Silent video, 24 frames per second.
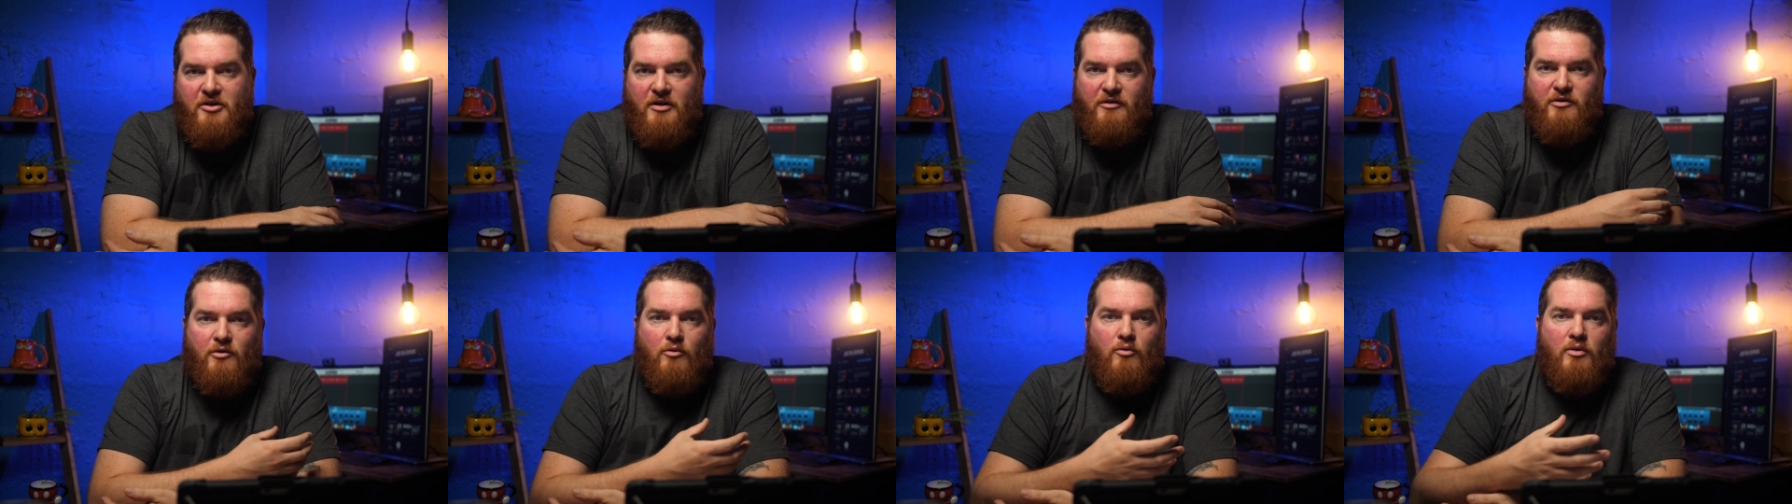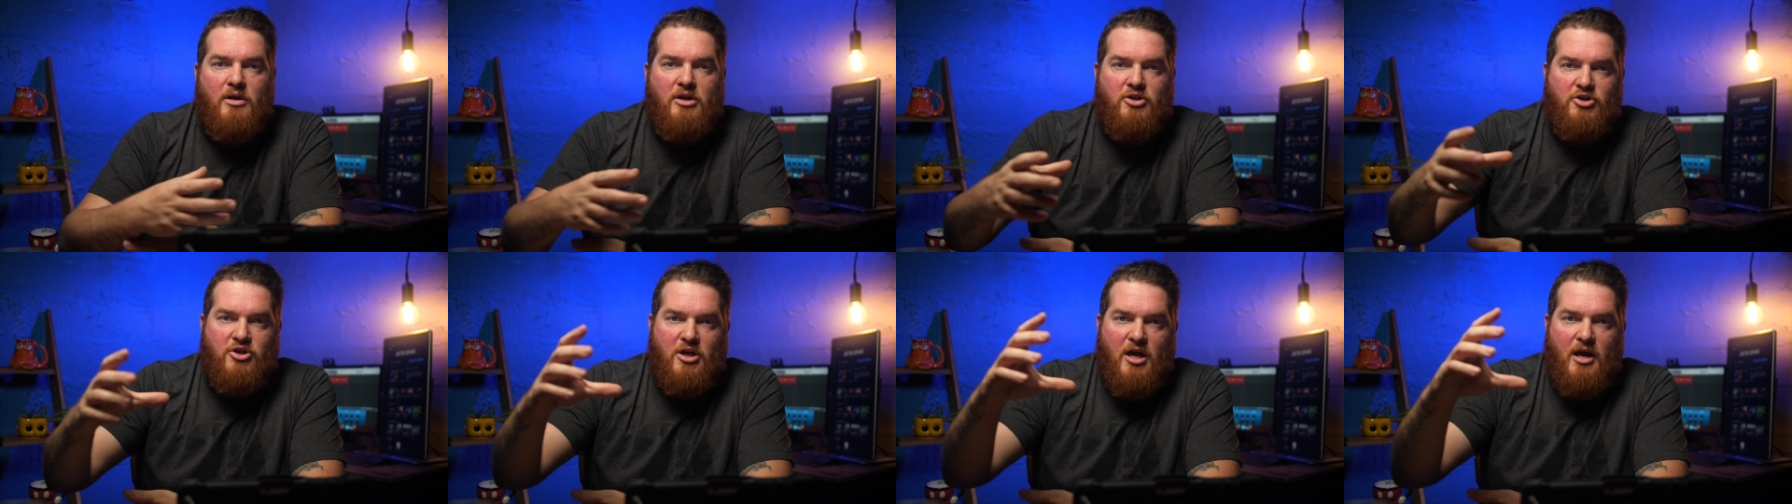You have to
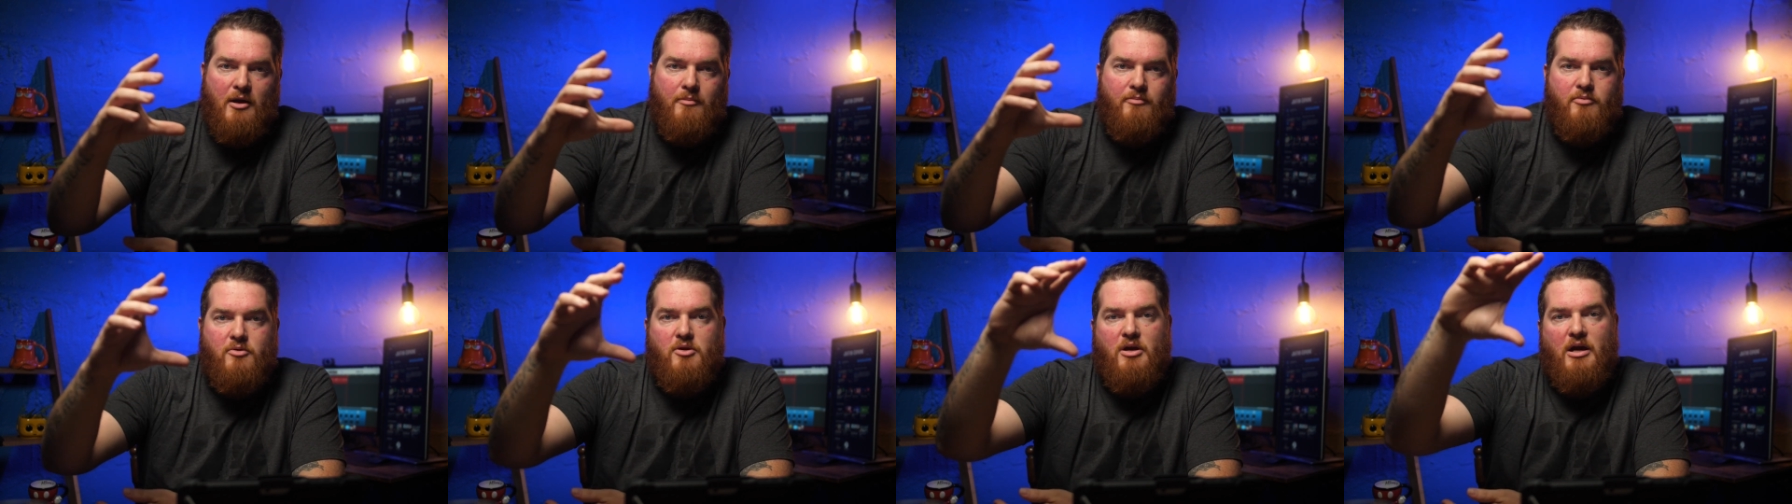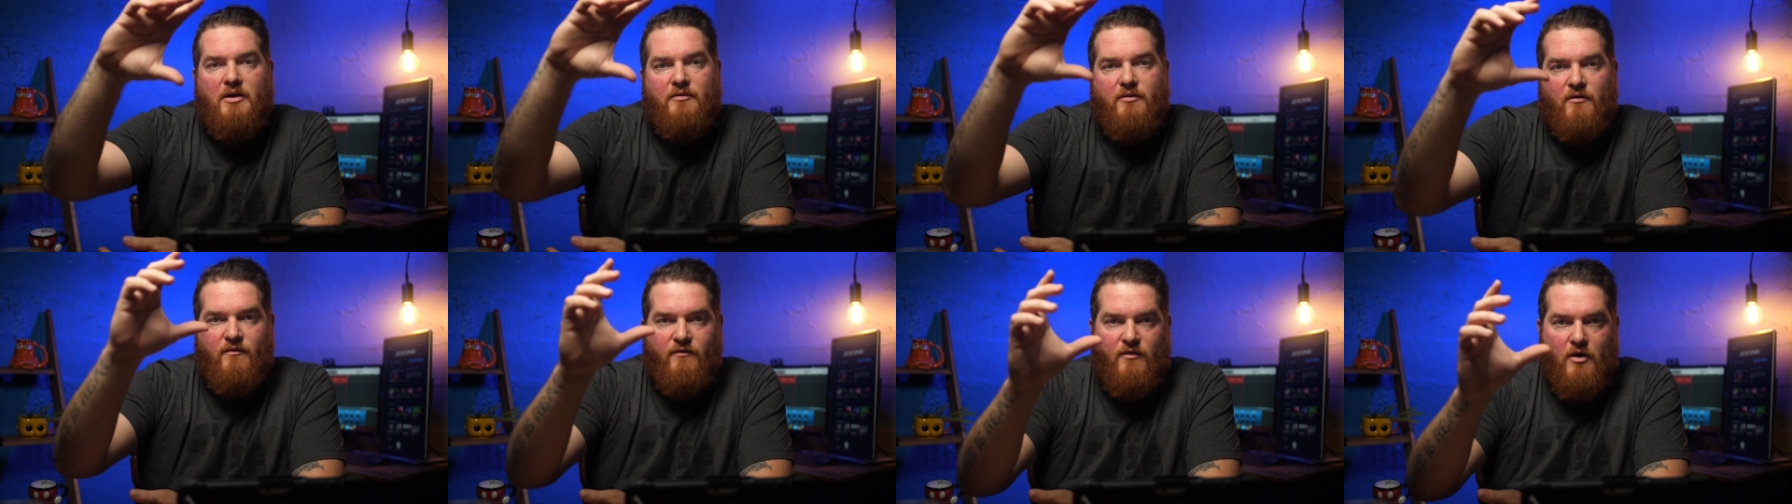reach up, you
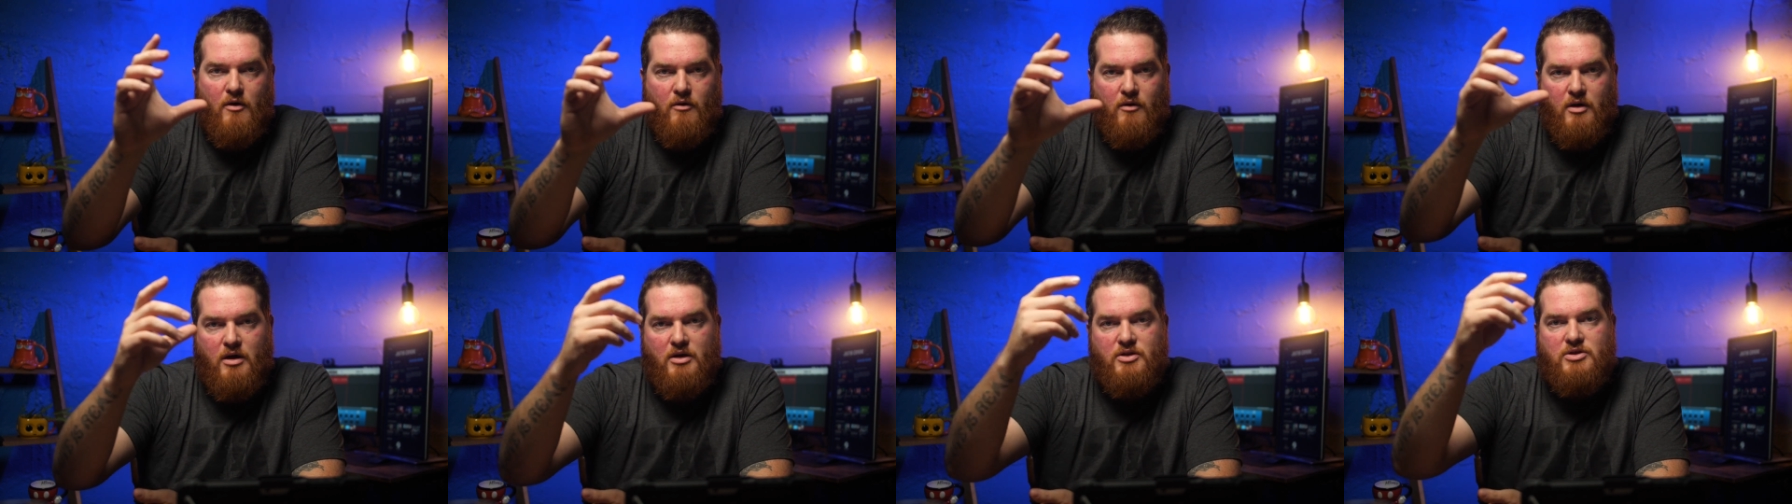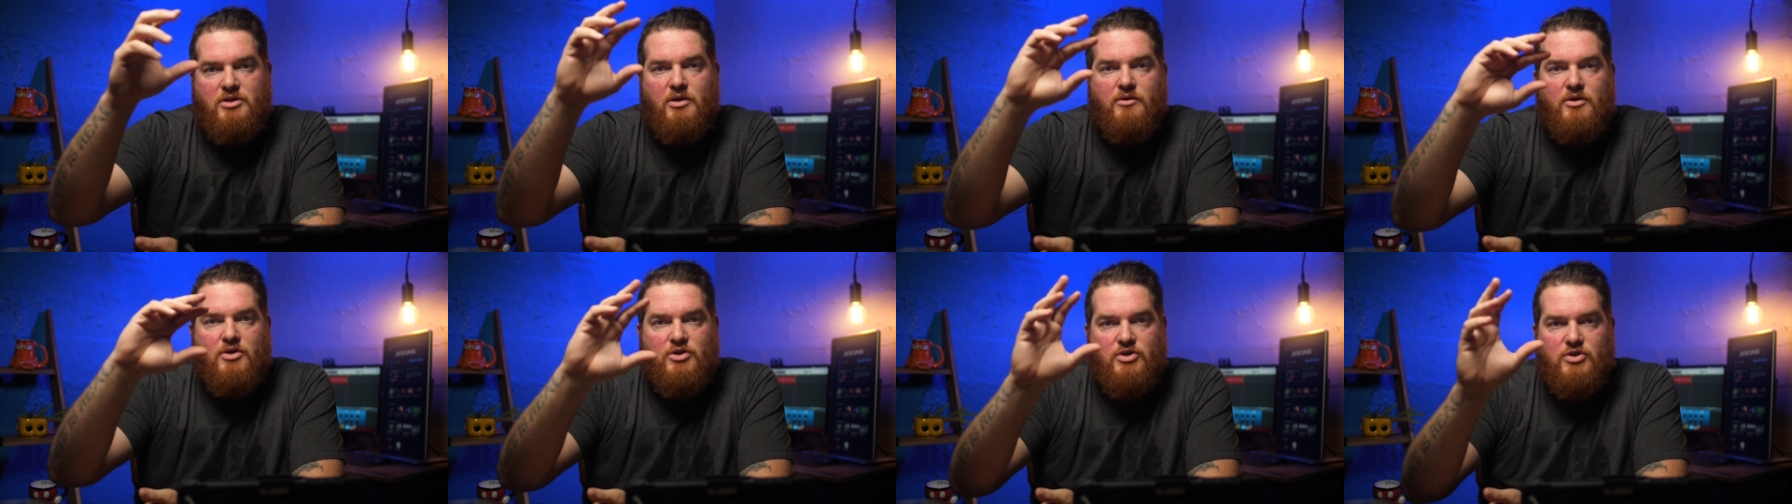have to focus,
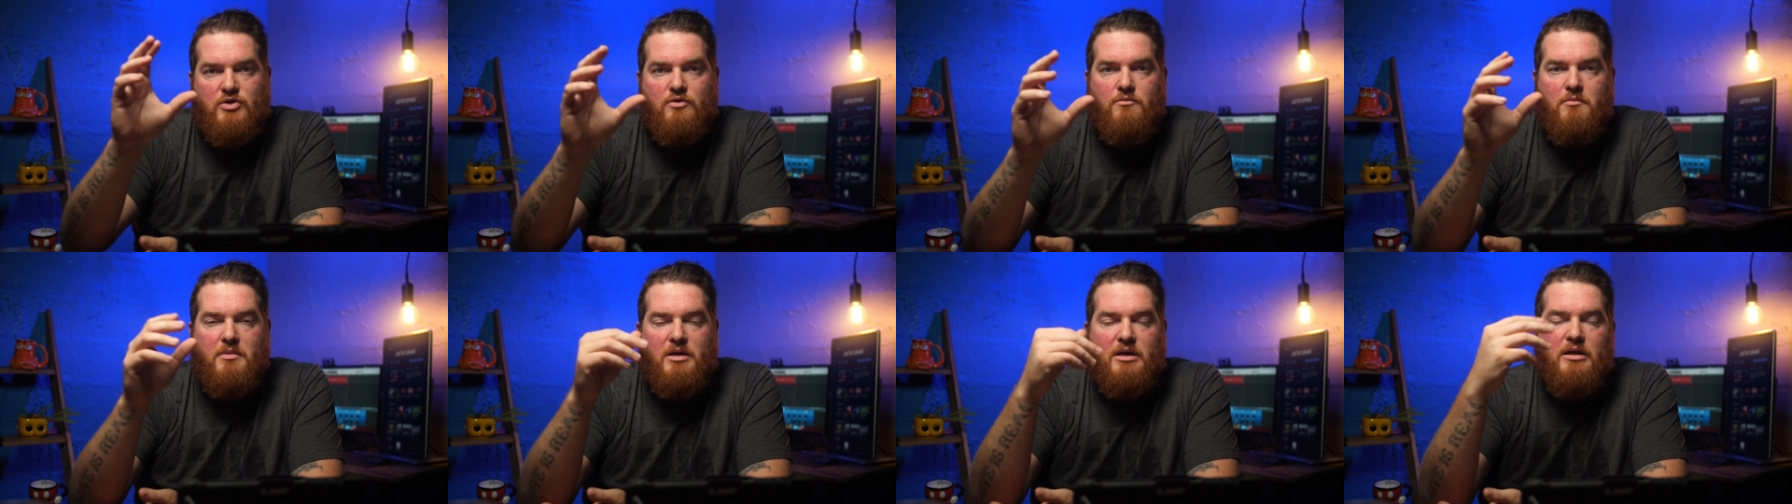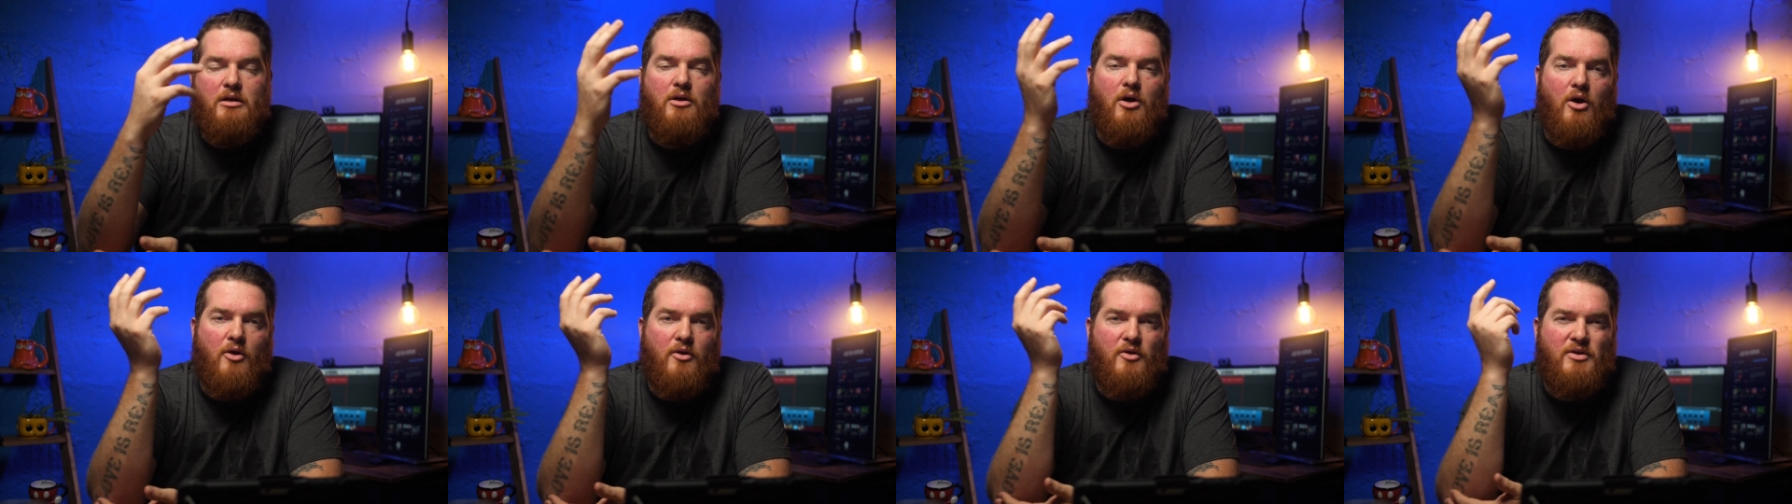you have to zoom
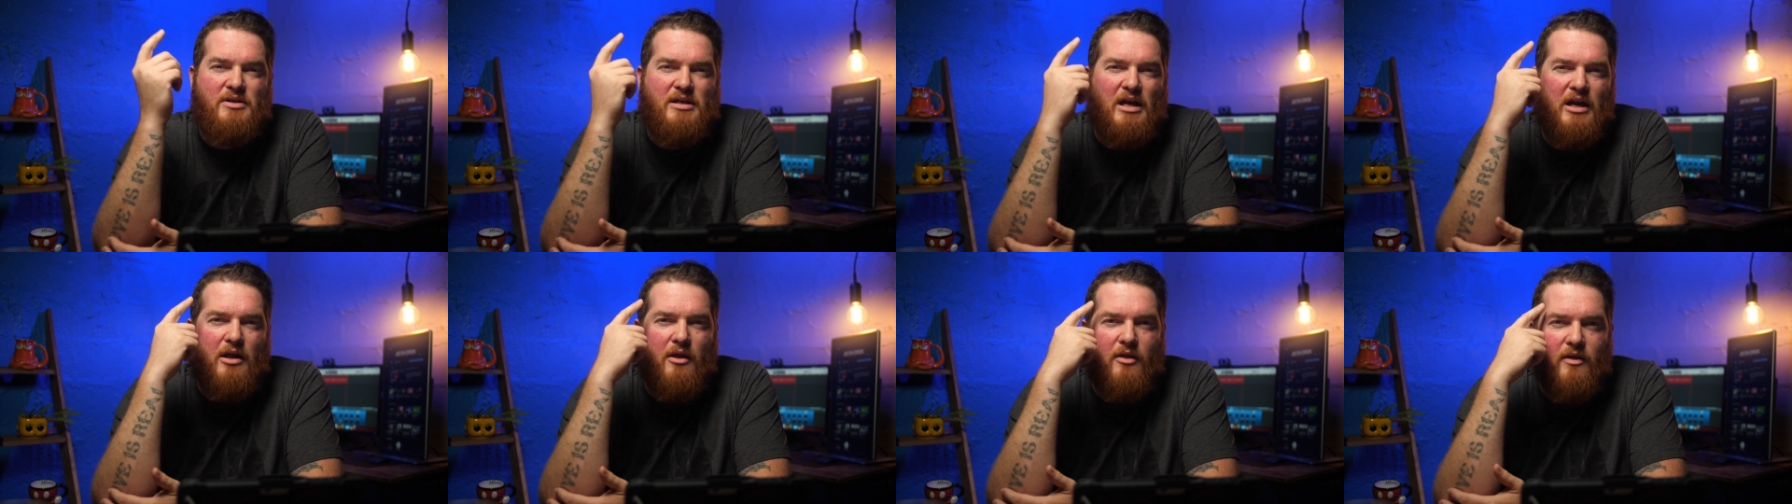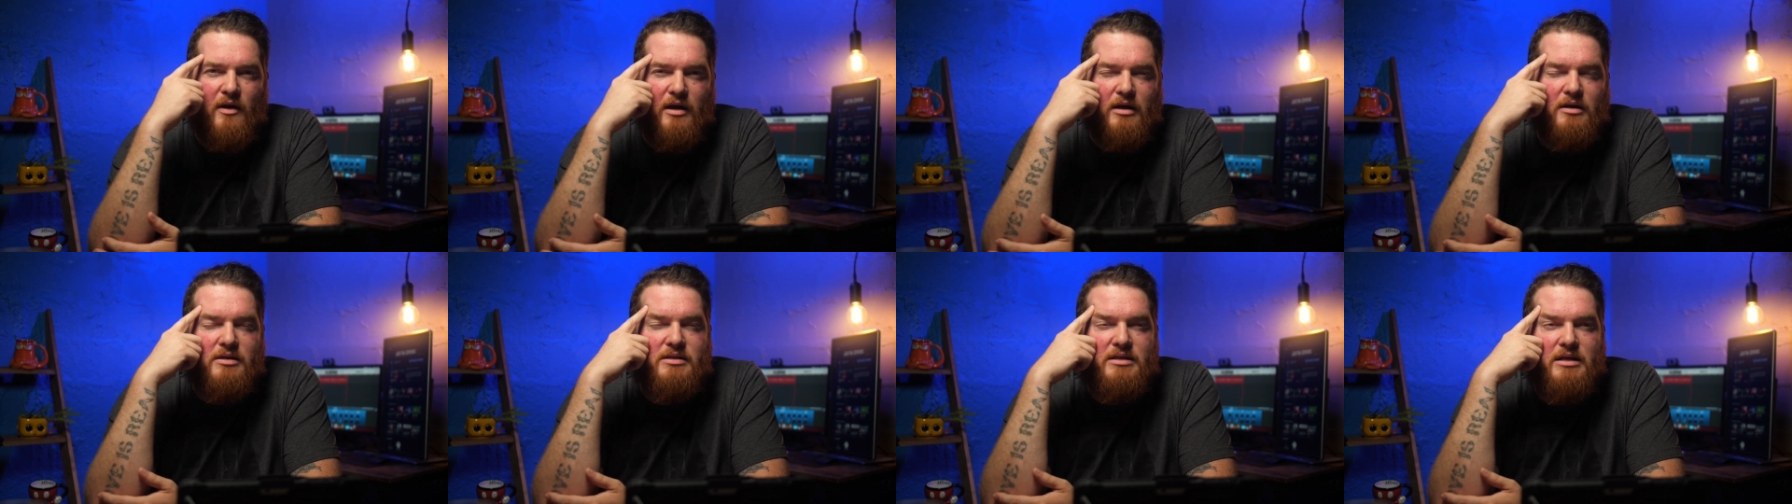in, all those kind of
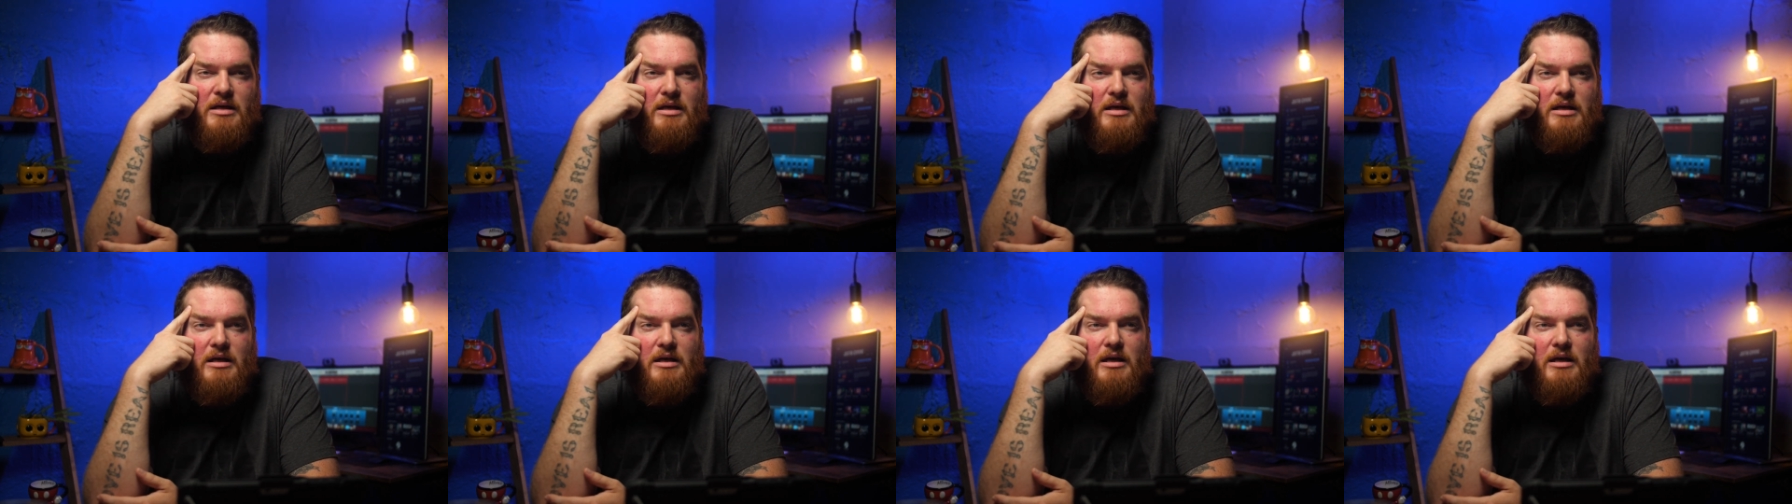things.